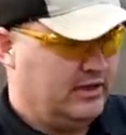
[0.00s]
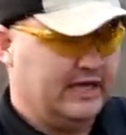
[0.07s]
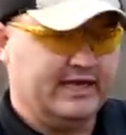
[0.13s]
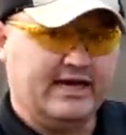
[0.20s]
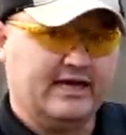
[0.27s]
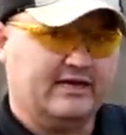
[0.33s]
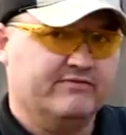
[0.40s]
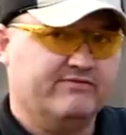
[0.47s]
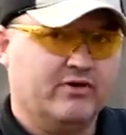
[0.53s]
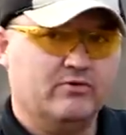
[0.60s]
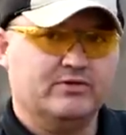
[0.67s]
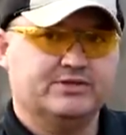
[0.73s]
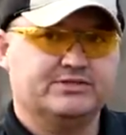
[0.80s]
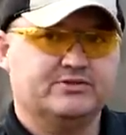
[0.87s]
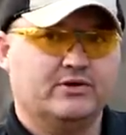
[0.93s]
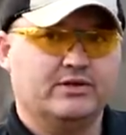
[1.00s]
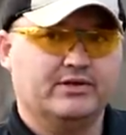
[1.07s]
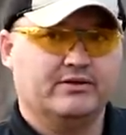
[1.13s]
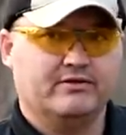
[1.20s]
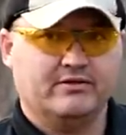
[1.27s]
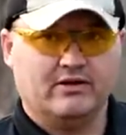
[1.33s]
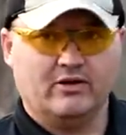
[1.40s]
And I can focus
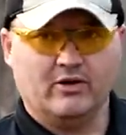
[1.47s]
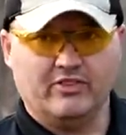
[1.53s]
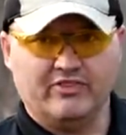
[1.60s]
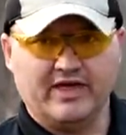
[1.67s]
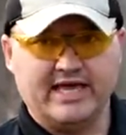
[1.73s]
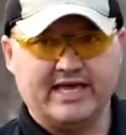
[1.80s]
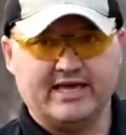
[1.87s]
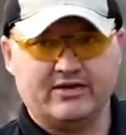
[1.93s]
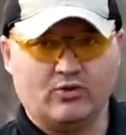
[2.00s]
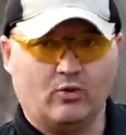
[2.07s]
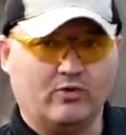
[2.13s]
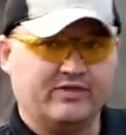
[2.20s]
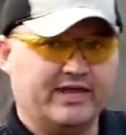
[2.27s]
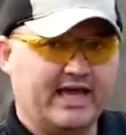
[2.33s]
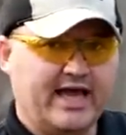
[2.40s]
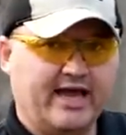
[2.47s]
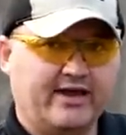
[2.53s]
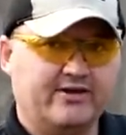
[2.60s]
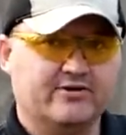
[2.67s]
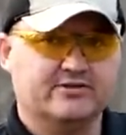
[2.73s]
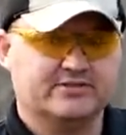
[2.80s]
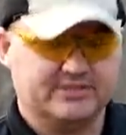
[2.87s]
on, on that or the
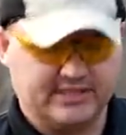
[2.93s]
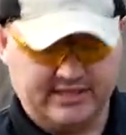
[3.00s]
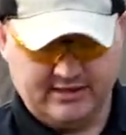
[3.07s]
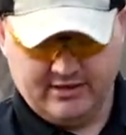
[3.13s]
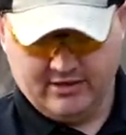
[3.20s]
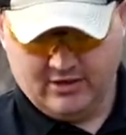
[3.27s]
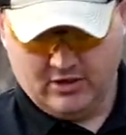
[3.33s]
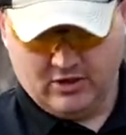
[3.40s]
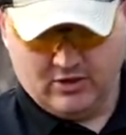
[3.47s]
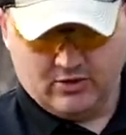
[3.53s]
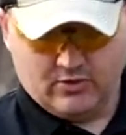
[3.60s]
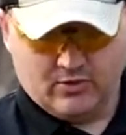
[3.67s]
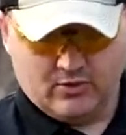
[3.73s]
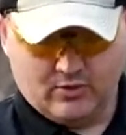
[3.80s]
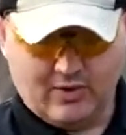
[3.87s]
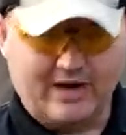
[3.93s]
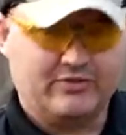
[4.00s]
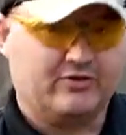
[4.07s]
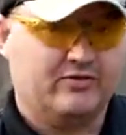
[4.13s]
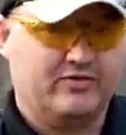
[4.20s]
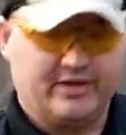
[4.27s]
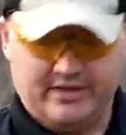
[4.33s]
accuracy
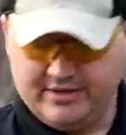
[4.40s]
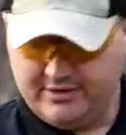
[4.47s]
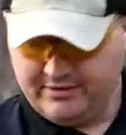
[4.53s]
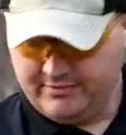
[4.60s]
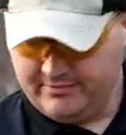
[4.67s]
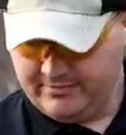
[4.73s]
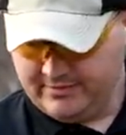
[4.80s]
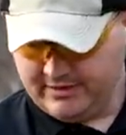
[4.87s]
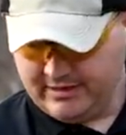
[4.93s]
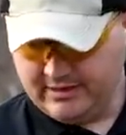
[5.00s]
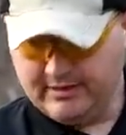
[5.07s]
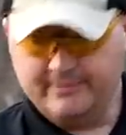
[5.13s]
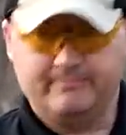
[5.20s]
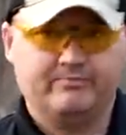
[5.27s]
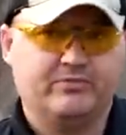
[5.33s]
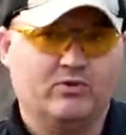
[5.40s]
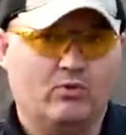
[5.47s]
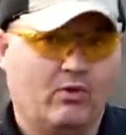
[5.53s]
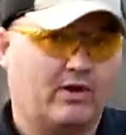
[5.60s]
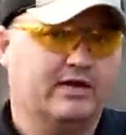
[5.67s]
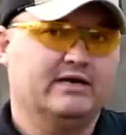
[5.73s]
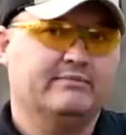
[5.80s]
rather than uh,
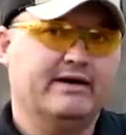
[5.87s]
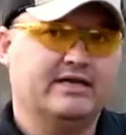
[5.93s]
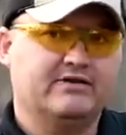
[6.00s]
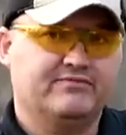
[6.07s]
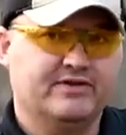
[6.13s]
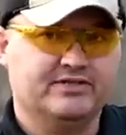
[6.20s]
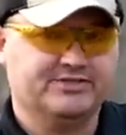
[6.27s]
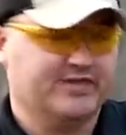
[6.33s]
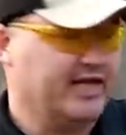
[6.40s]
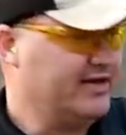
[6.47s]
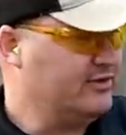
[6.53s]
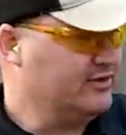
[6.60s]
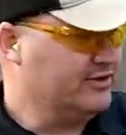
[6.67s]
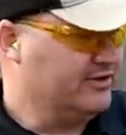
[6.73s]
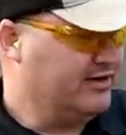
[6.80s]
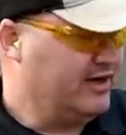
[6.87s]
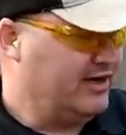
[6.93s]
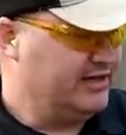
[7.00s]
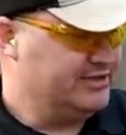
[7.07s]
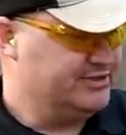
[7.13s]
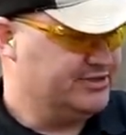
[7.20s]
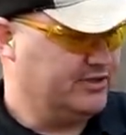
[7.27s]
worrying about if it'll cycle it or
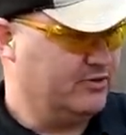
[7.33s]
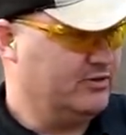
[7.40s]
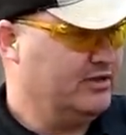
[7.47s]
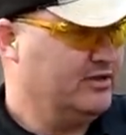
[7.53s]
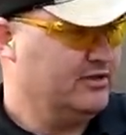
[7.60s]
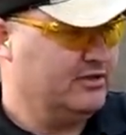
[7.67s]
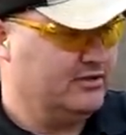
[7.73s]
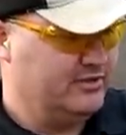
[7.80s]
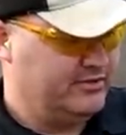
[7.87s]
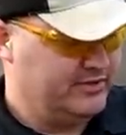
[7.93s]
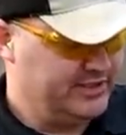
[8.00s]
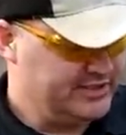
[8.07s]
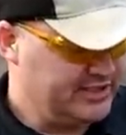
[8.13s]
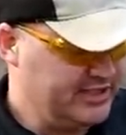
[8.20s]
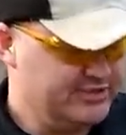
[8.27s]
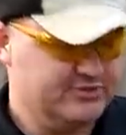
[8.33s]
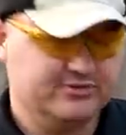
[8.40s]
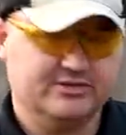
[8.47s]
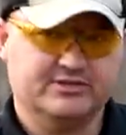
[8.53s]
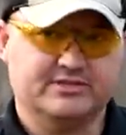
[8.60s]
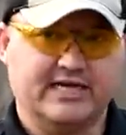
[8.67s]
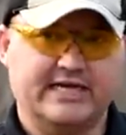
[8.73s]
not. So these guns are
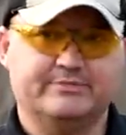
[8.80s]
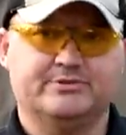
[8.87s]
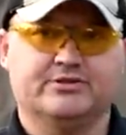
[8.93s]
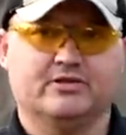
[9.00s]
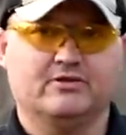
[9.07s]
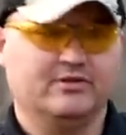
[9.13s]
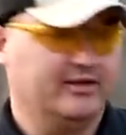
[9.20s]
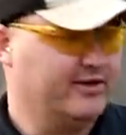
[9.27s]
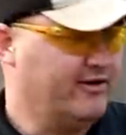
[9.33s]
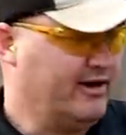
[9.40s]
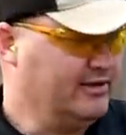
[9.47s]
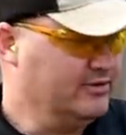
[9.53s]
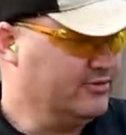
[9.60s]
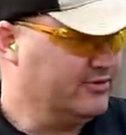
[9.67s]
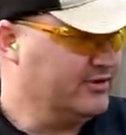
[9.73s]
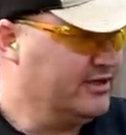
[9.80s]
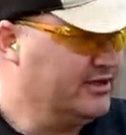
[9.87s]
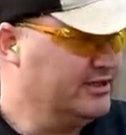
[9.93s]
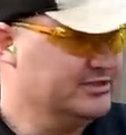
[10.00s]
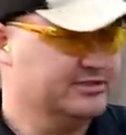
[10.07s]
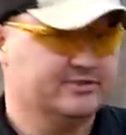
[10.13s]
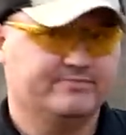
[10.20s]
just absolutely great little
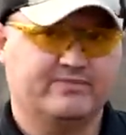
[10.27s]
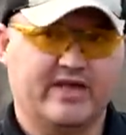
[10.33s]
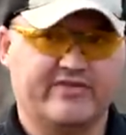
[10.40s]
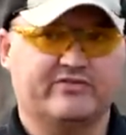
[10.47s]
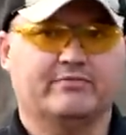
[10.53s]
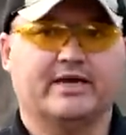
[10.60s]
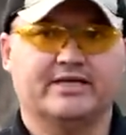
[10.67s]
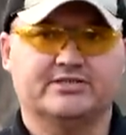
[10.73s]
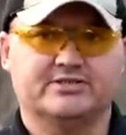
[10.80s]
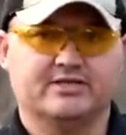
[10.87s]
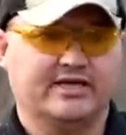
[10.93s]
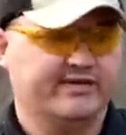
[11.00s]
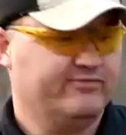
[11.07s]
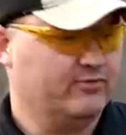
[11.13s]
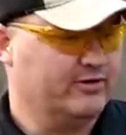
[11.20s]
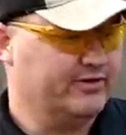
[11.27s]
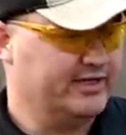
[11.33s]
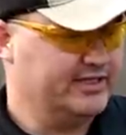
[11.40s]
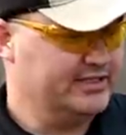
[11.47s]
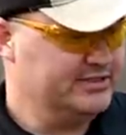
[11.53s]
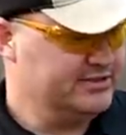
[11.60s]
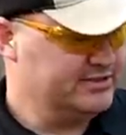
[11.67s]
guns. Everybody should have one of
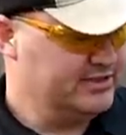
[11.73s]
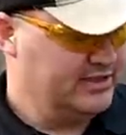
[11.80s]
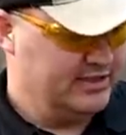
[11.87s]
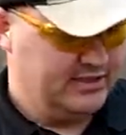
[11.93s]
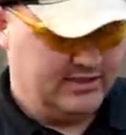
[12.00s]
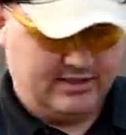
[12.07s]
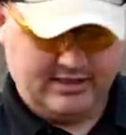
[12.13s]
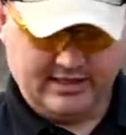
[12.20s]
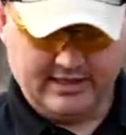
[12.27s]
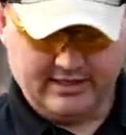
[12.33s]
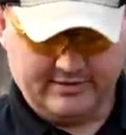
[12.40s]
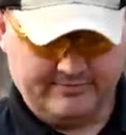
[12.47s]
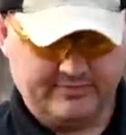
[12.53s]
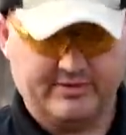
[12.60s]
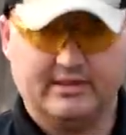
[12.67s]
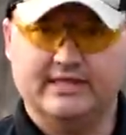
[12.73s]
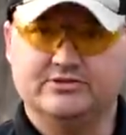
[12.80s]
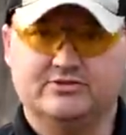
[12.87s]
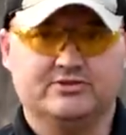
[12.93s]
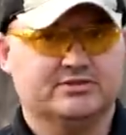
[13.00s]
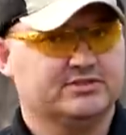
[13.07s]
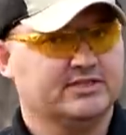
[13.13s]
these. And
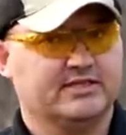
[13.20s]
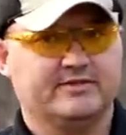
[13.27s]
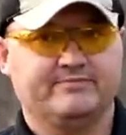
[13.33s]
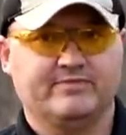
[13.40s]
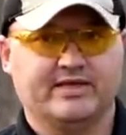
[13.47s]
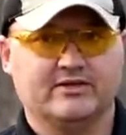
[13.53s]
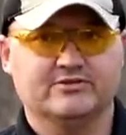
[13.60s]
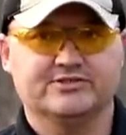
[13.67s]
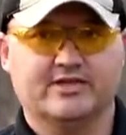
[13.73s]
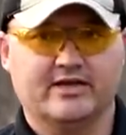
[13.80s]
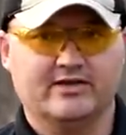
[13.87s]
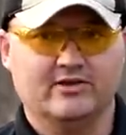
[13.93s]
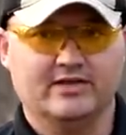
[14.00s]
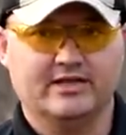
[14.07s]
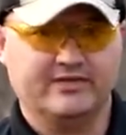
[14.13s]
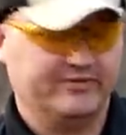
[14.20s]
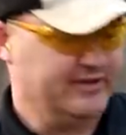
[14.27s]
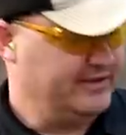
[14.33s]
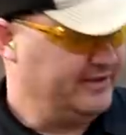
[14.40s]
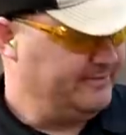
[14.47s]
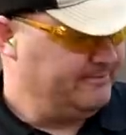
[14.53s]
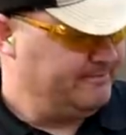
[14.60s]
as you can see, it'll cycle
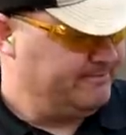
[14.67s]
anything.